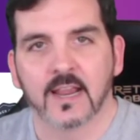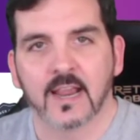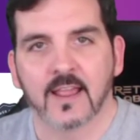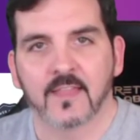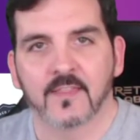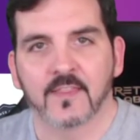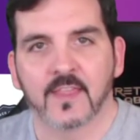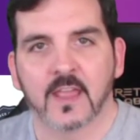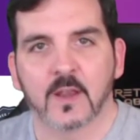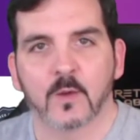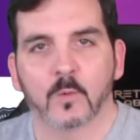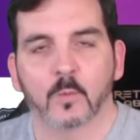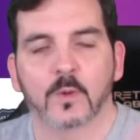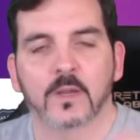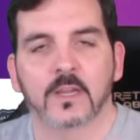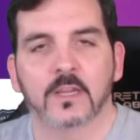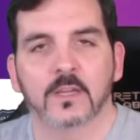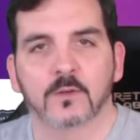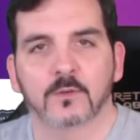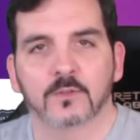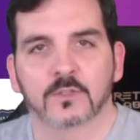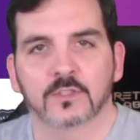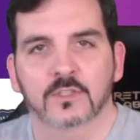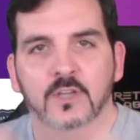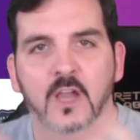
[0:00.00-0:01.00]
and then we
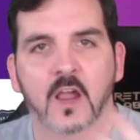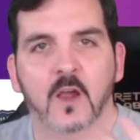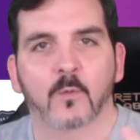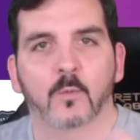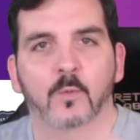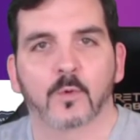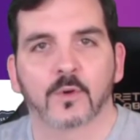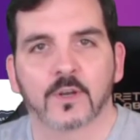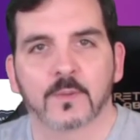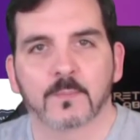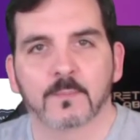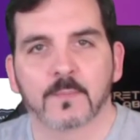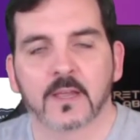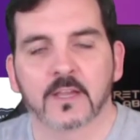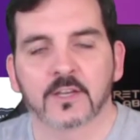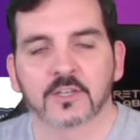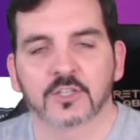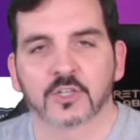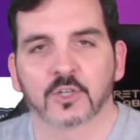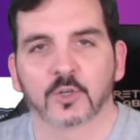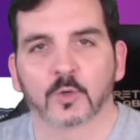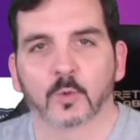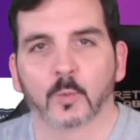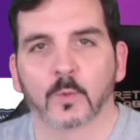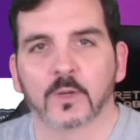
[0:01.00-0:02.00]
use software to
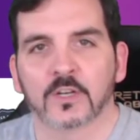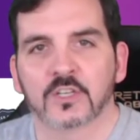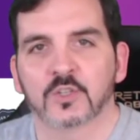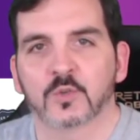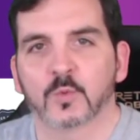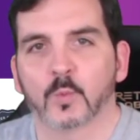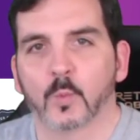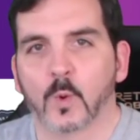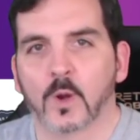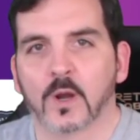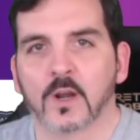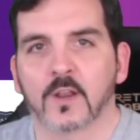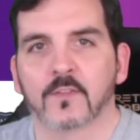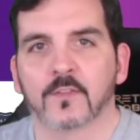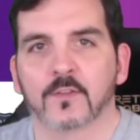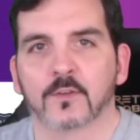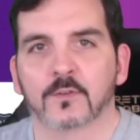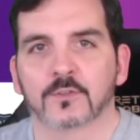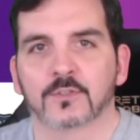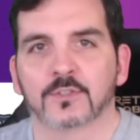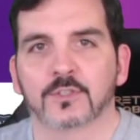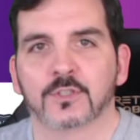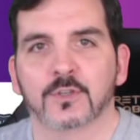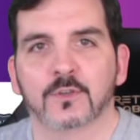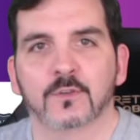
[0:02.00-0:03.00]
measure which one of
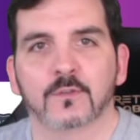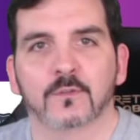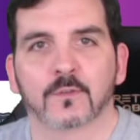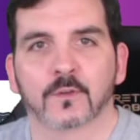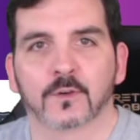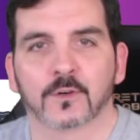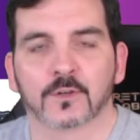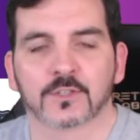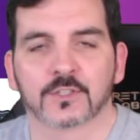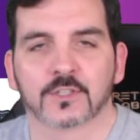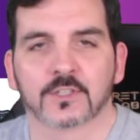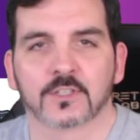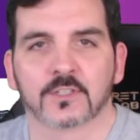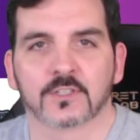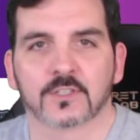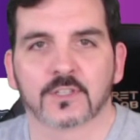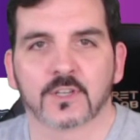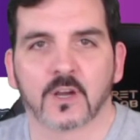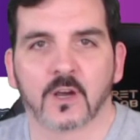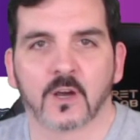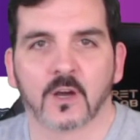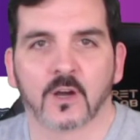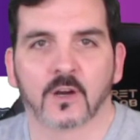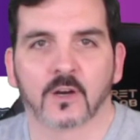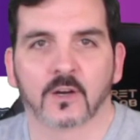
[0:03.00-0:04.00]
those two versions
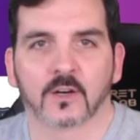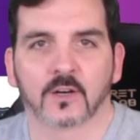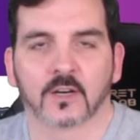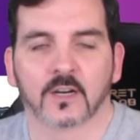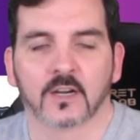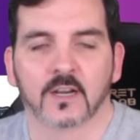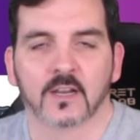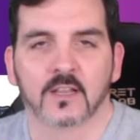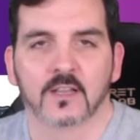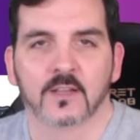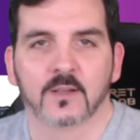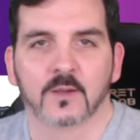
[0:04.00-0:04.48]
are